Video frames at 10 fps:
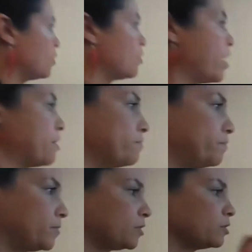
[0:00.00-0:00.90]
Okay,
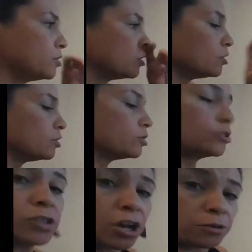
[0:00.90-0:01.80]

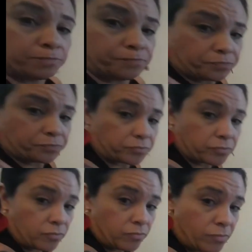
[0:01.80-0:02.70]
so
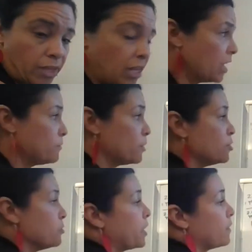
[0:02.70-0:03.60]
if you're
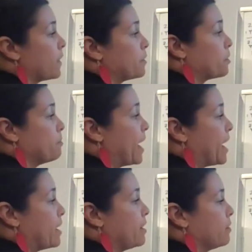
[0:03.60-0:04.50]
doing lender
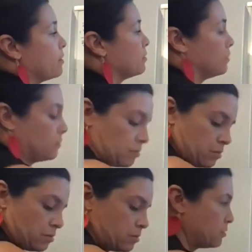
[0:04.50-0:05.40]
paid,
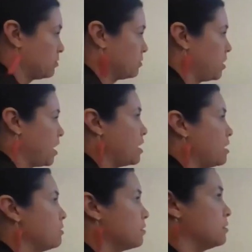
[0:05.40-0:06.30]
okay,